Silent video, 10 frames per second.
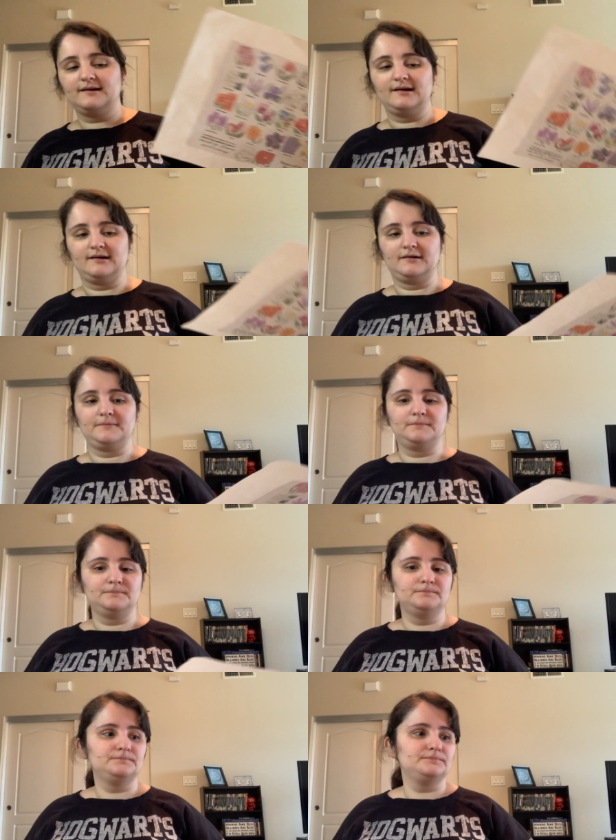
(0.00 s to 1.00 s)
Um,
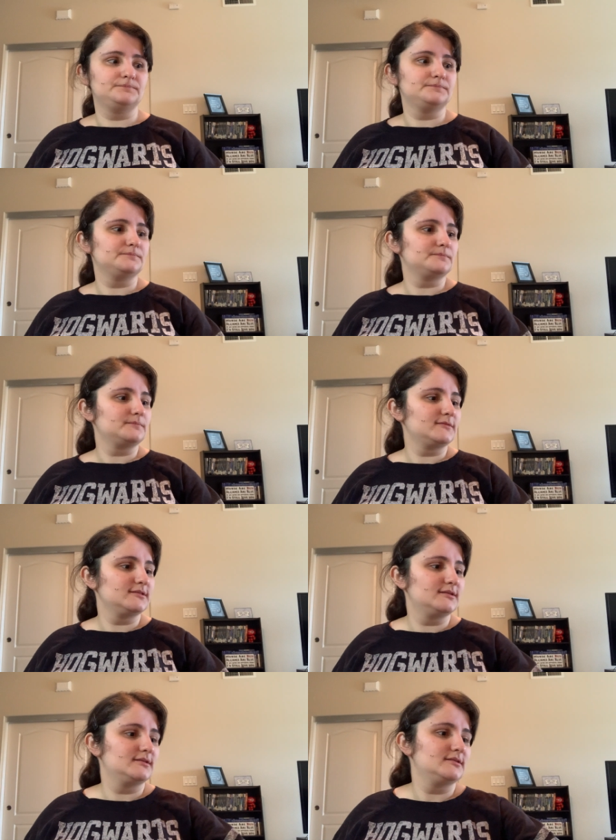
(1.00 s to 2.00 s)

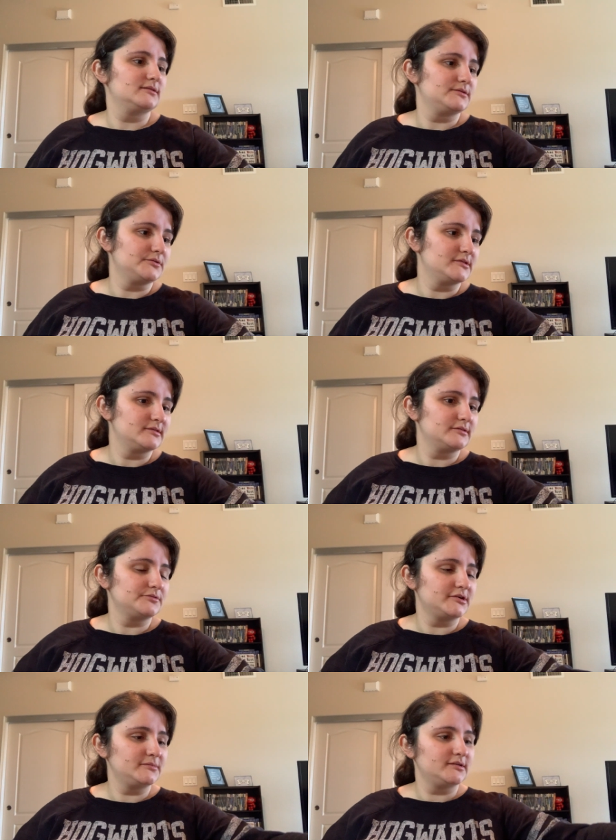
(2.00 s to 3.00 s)
so this is
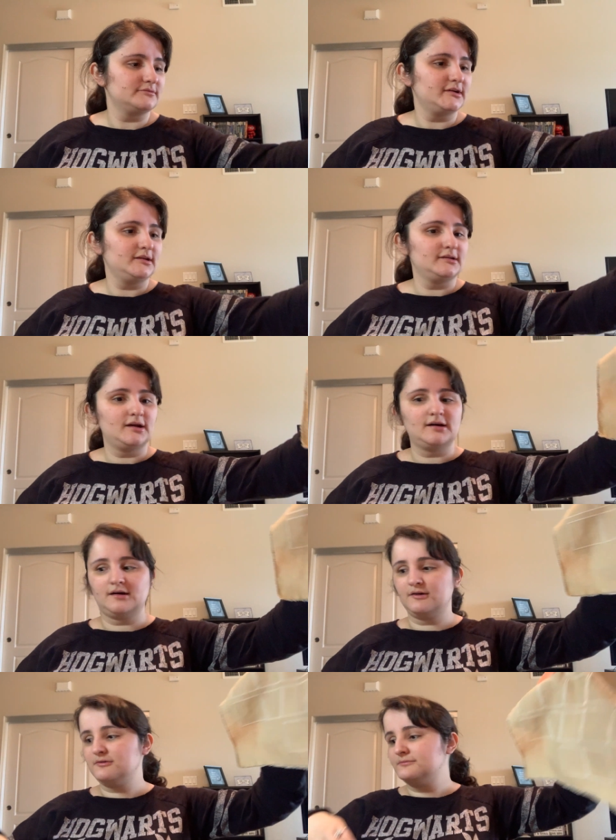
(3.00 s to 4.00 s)
where I'm at right now.